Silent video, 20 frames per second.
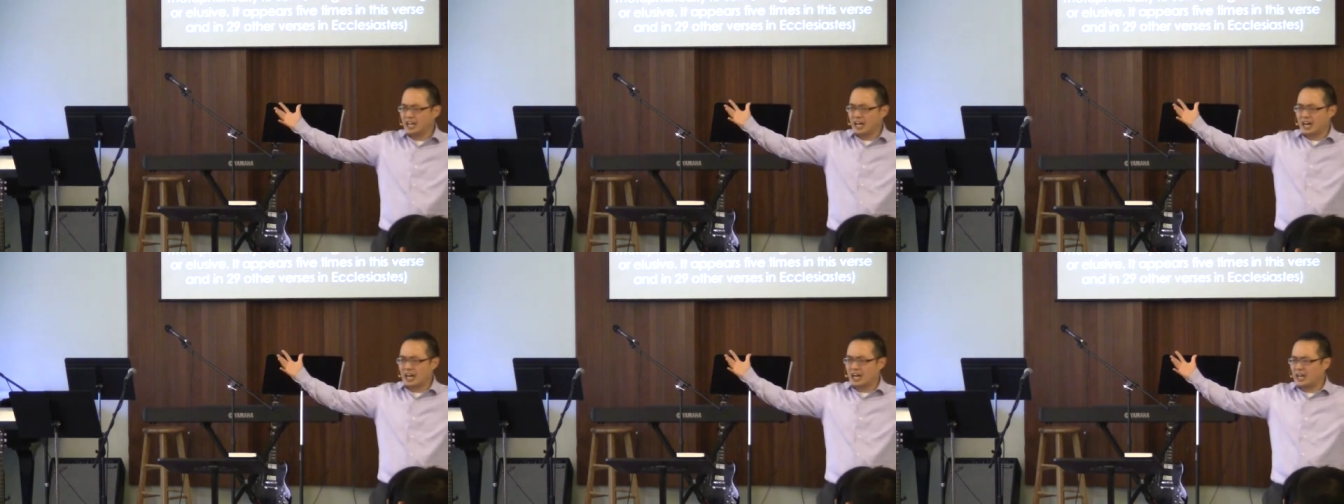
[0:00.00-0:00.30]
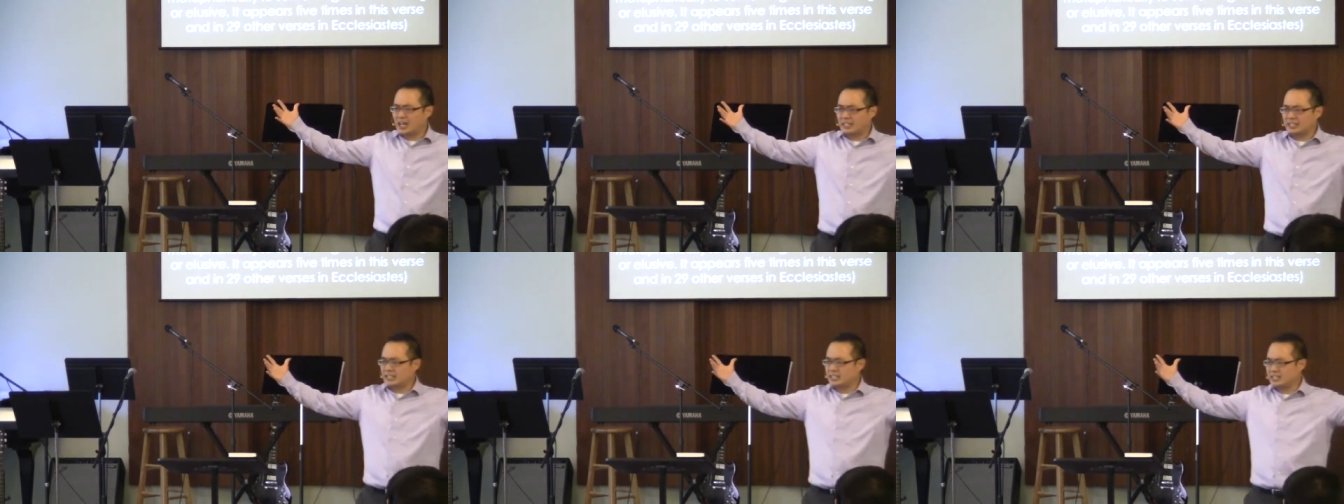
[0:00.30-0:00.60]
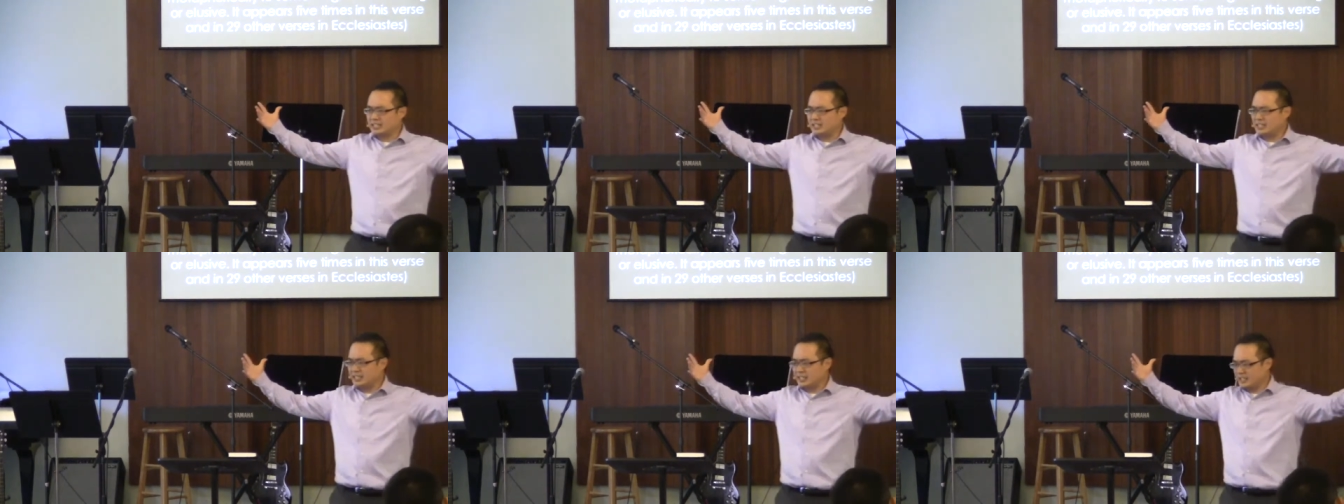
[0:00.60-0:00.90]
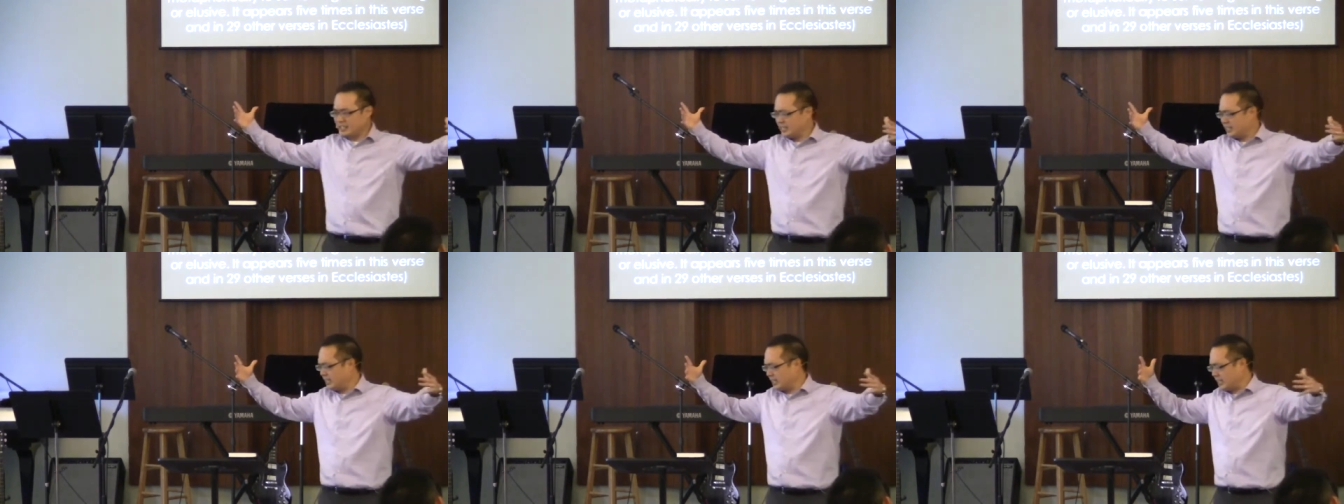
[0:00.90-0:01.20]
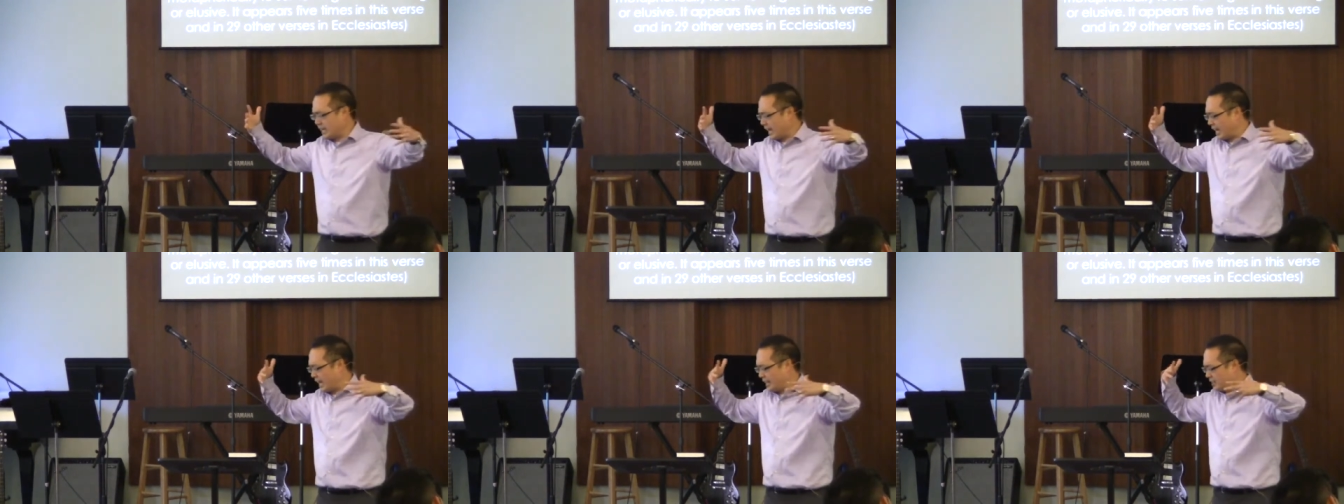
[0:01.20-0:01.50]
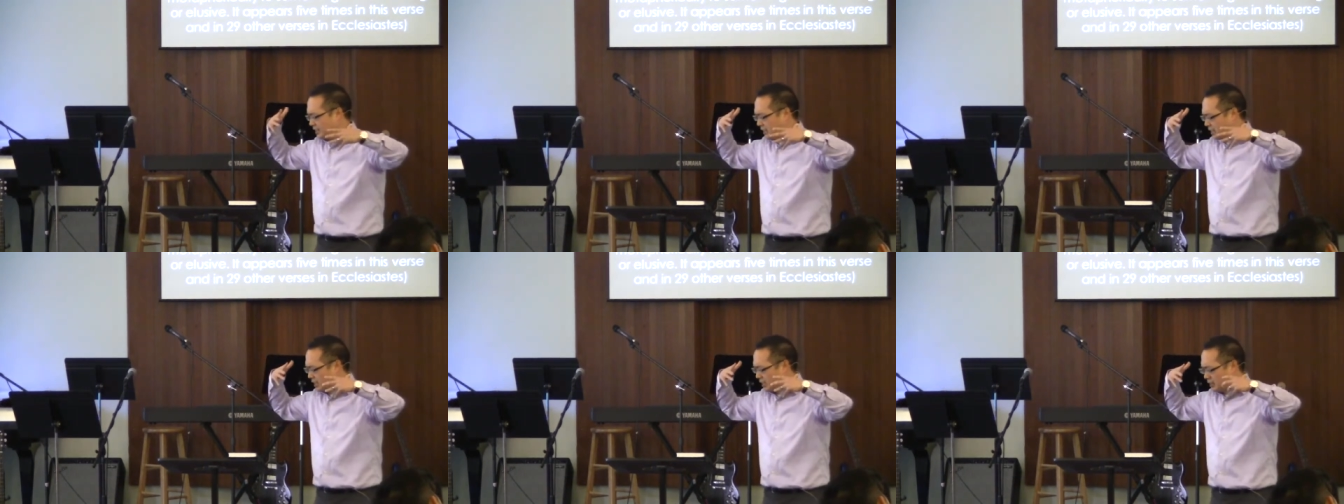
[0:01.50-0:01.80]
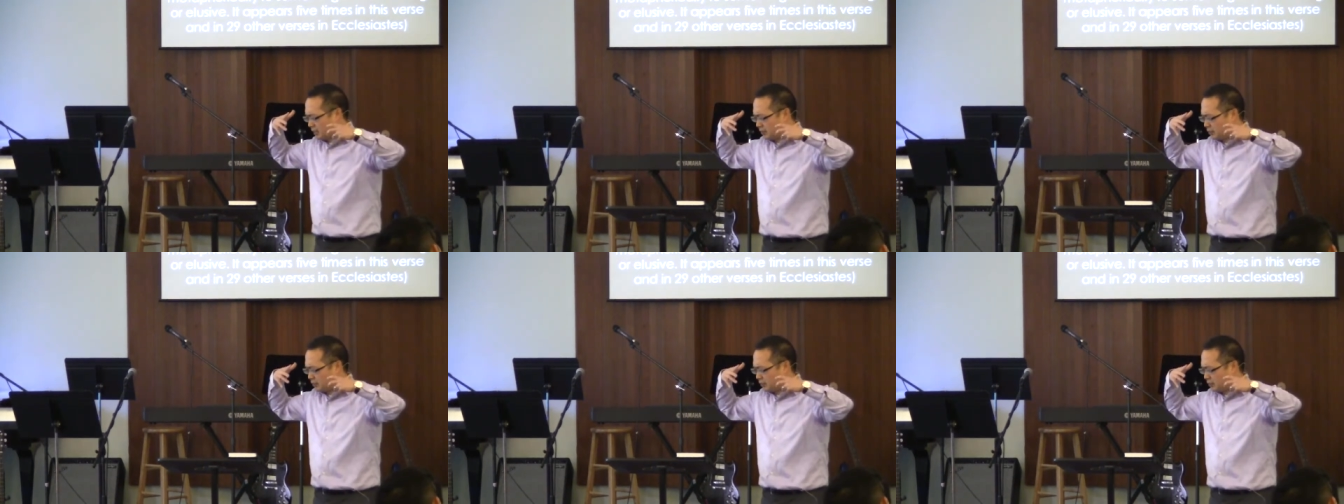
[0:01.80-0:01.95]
Uh, he, he had a,